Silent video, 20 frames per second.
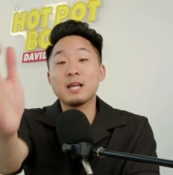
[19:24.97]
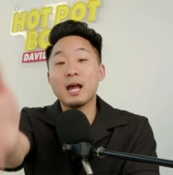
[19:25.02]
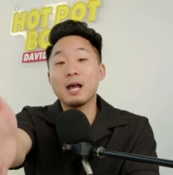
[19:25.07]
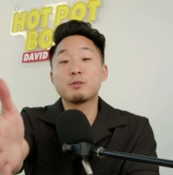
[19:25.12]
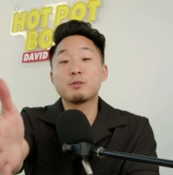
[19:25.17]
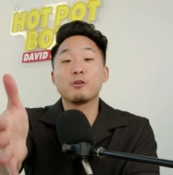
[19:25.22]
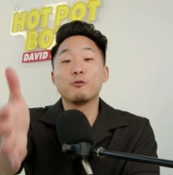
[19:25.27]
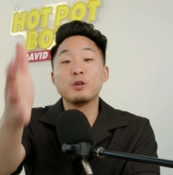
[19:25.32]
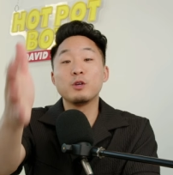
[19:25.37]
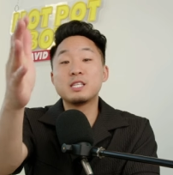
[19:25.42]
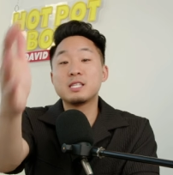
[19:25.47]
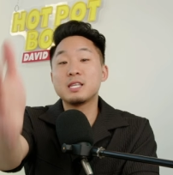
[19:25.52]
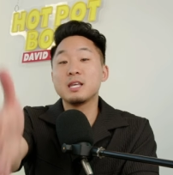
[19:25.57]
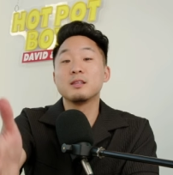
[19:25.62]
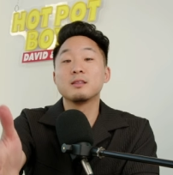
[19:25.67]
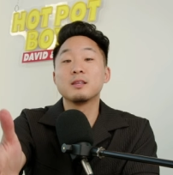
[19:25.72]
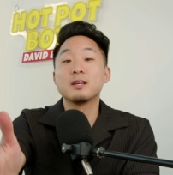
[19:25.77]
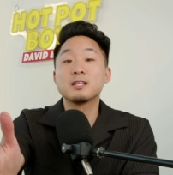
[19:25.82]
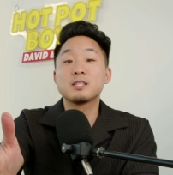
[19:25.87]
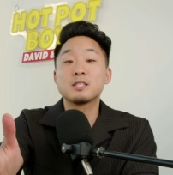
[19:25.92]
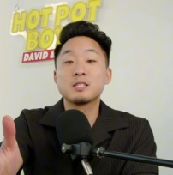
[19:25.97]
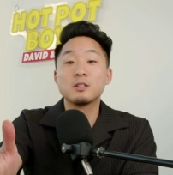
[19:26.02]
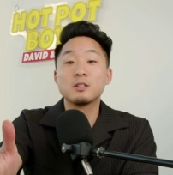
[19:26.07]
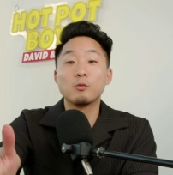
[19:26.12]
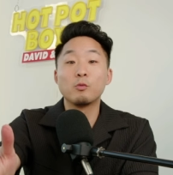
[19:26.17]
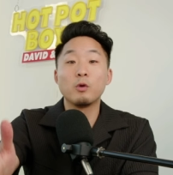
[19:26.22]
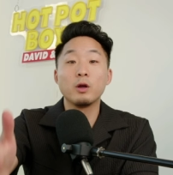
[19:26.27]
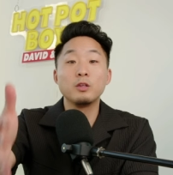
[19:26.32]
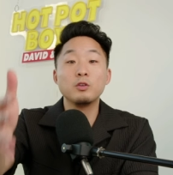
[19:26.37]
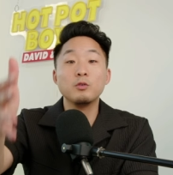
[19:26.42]
times have we seen this
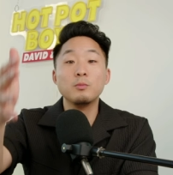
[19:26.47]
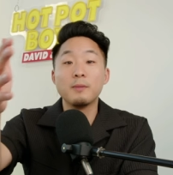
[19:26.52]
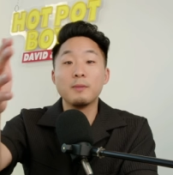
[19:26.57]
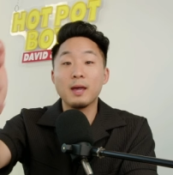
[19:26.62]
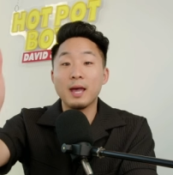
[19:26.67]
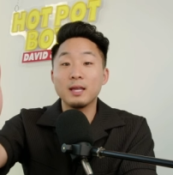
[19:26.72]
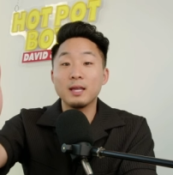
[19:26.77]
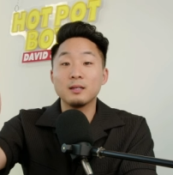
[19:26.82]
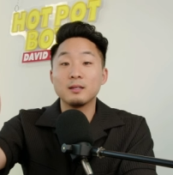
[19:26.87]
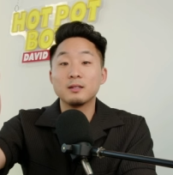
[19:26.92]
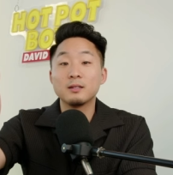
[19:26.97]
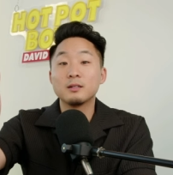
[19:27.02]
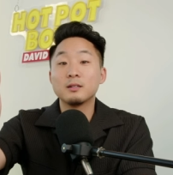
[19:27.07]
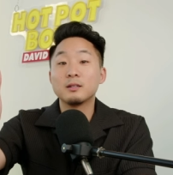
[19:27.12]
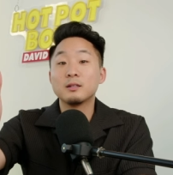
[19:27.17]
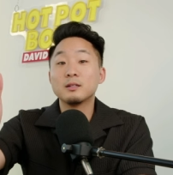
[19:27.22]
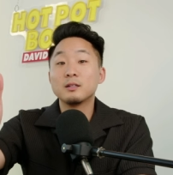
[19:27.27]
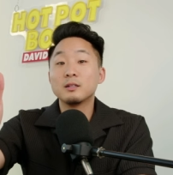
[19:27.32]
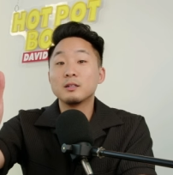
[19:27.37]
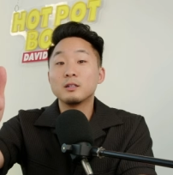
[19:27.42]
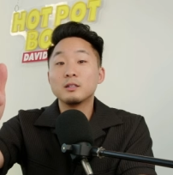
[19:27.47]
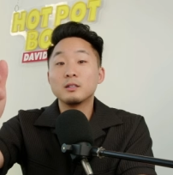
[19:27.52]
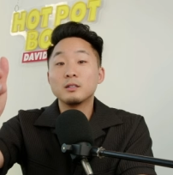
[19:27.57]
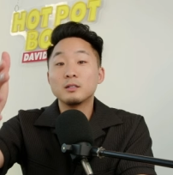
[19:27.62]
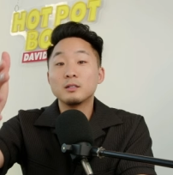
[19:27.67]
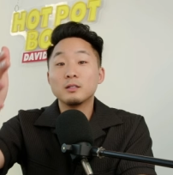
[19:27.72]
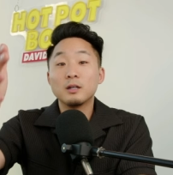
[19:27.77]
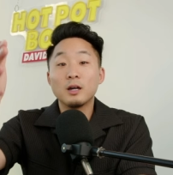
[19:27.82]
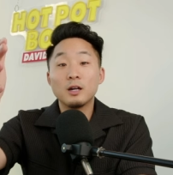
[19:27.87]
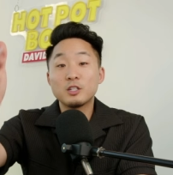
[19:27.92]
where you met
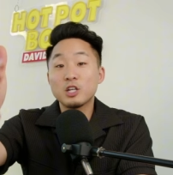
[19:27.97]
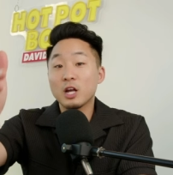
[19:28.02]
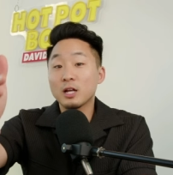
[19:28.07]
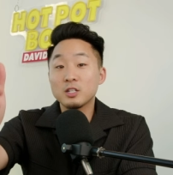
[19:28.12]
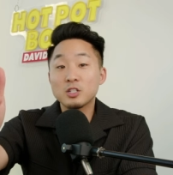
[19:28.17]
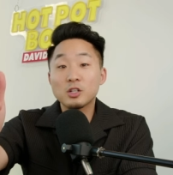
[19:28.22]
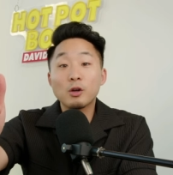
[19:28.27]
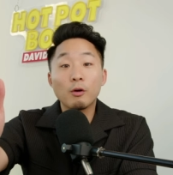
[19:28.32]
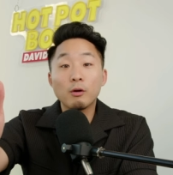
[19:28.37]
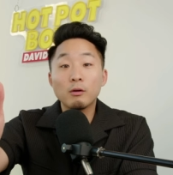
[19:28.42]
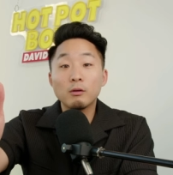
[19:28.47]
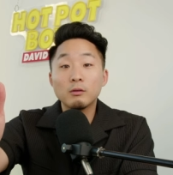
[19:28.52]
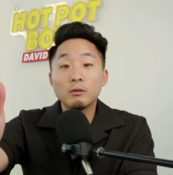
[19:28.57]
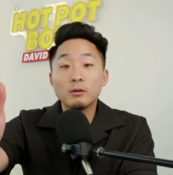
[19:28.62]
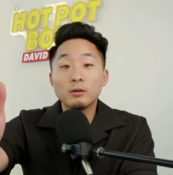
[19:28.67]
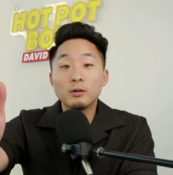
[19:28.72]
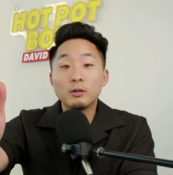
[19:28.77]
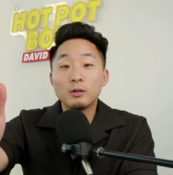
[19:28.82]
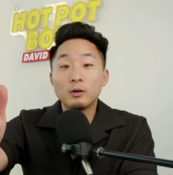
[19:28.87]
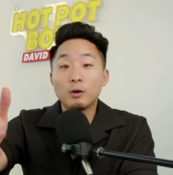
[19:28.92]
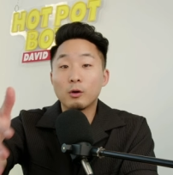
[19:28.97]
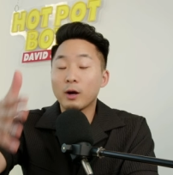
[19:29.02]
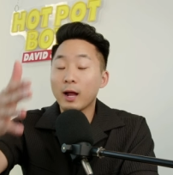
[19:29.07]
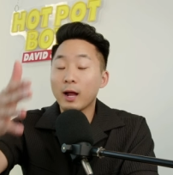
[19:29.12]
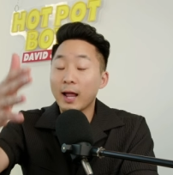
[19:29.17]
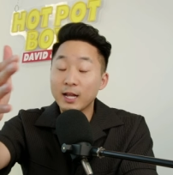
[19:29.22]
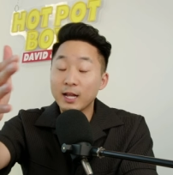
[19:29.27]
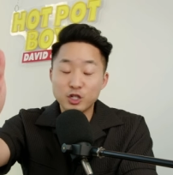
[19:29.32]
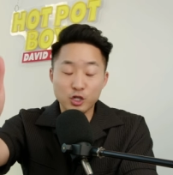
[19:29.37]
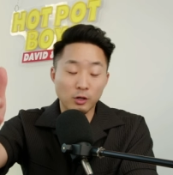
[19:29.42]
a Chinese girl or an
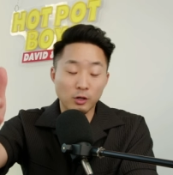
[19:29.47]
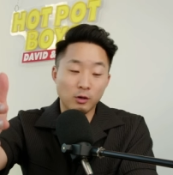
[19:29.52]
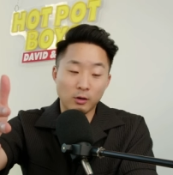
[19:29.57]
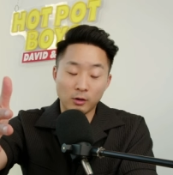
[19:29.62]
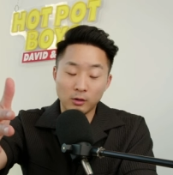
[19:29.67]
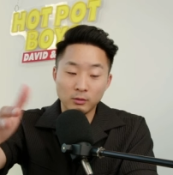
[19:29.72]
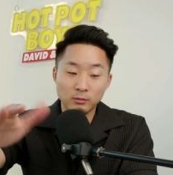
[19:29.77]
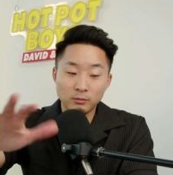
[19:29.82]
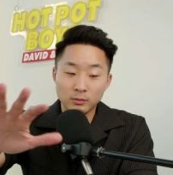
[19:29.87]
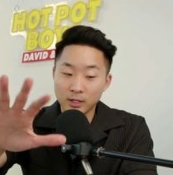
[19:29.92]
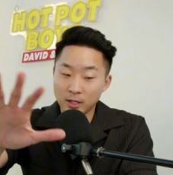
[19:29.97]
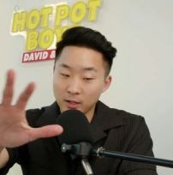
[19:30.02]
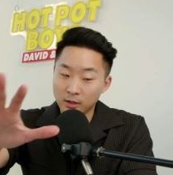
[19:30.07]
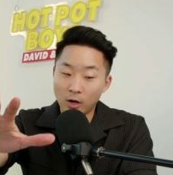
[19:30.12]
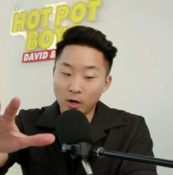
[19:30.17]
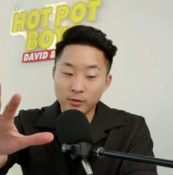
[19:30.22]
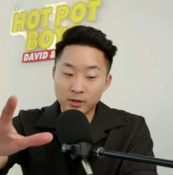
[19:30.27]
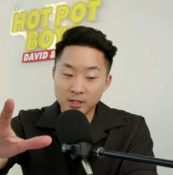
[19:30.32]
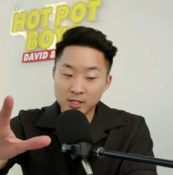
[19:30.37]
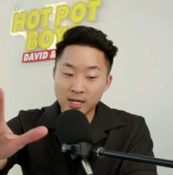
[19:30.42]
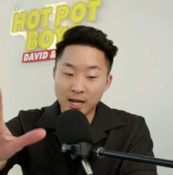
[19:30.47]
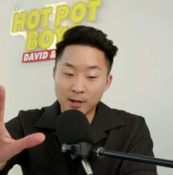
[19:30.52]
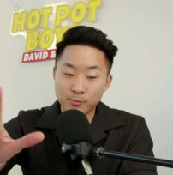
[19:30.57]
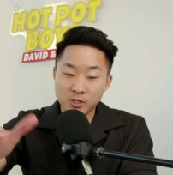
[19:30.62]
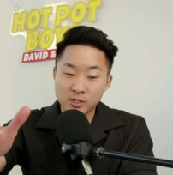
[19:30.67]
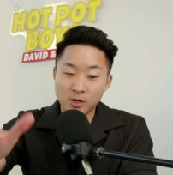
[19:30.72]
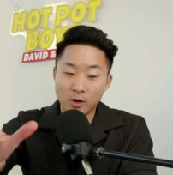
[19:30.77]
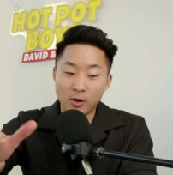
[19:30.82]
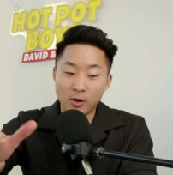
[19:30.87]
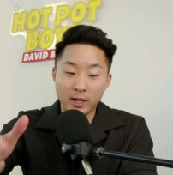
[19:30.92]
Asian girl? This
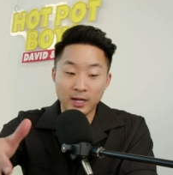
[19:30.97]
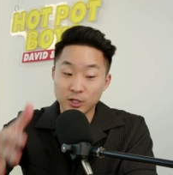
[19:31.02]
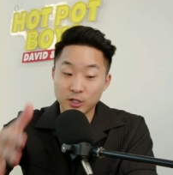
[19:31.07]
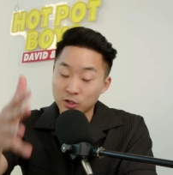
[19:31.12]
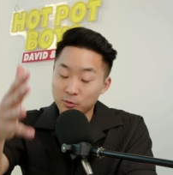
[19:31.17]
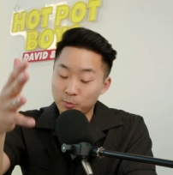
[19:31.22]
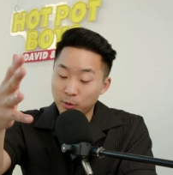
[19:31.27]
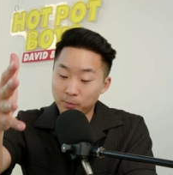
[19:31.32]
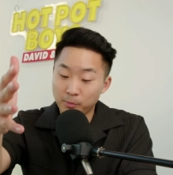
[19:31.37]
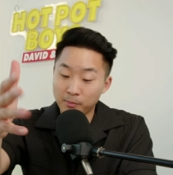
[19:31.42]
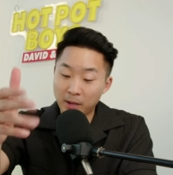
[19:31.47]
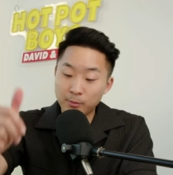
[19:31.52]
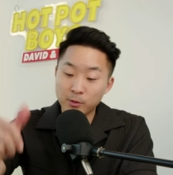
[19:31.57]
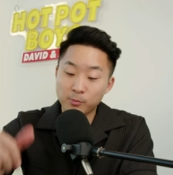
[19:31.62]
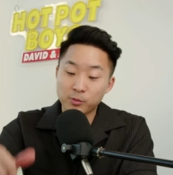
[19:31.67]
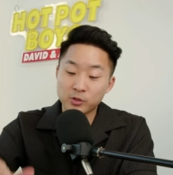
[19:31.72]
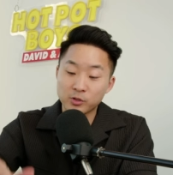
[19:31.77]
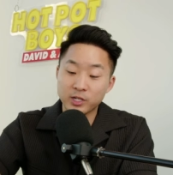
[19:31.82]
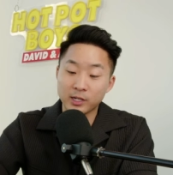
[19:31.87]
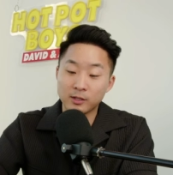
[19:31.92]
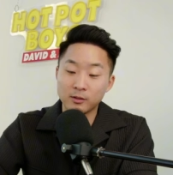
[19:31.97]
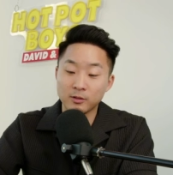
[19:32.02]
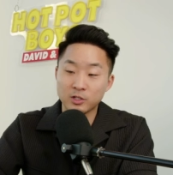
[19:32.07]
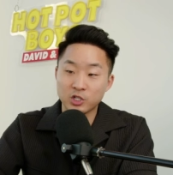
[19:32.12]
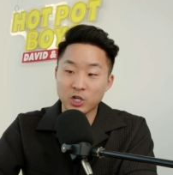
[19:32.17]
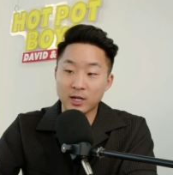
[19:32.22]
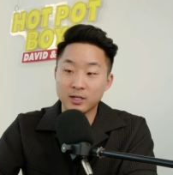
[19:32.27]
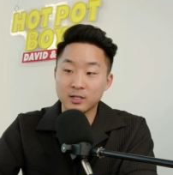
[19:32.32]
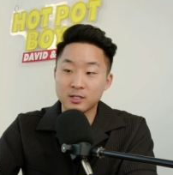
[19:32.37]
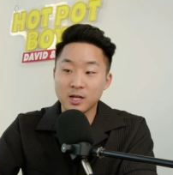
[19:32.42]
happens to all Asians, but maybe particularly
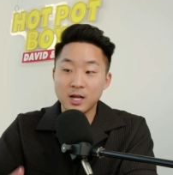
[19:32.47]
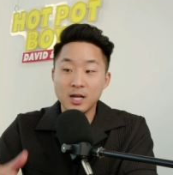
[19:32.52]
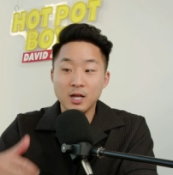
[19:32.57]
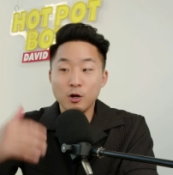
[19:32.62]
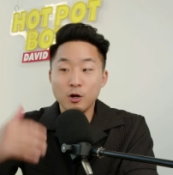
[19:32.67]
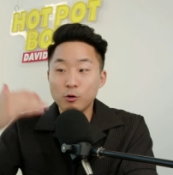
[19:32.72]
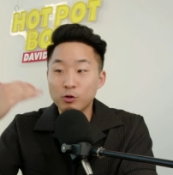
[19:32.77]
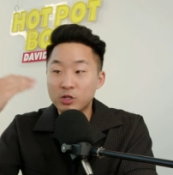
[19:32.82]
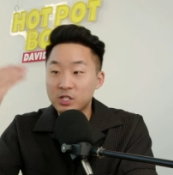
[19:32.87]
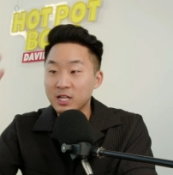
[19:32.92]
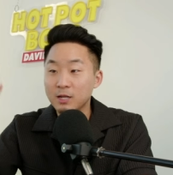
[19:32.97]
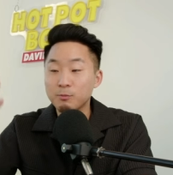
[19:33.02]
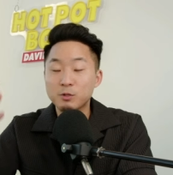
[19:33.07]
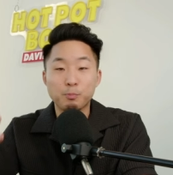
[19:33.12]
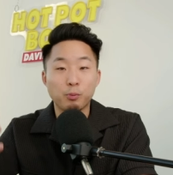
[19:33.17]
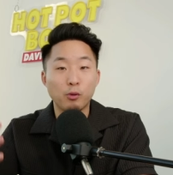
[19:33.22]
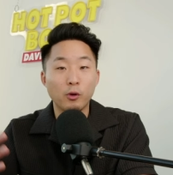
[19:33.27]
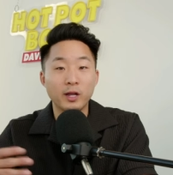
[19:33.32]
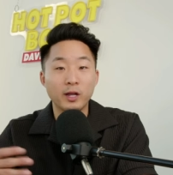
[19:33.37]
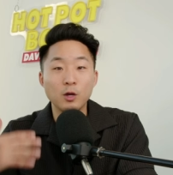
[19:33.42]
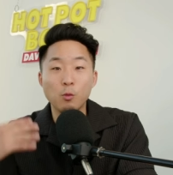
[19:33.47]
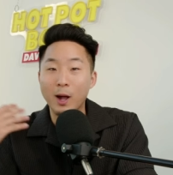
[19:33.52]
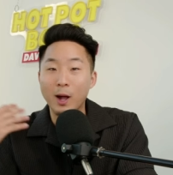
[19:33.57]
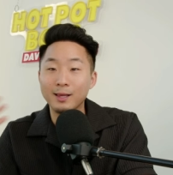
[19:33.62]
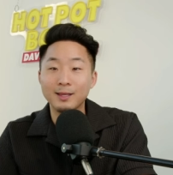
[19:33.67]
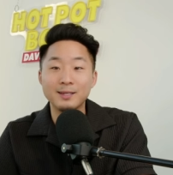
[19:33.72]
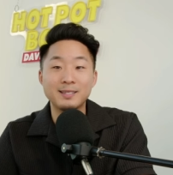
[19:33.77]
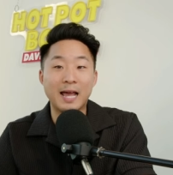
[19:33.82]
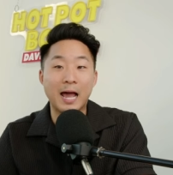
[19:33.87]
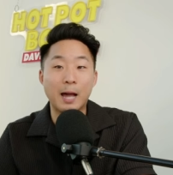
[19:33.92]
Chinese, who seems pretty
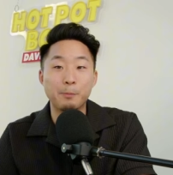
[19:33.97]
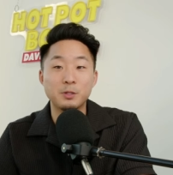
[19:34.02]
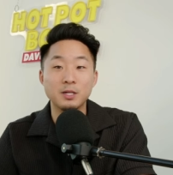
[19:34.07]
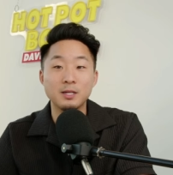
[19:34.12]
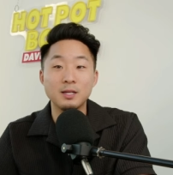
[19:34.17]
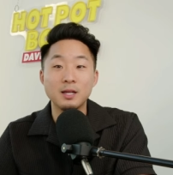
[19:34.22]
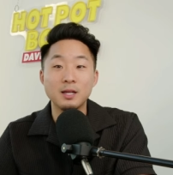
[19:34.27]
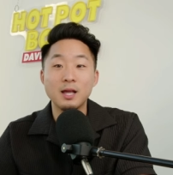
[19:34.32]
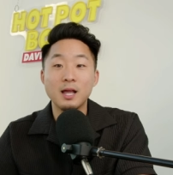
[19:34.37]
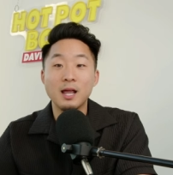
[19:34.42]
well adapted.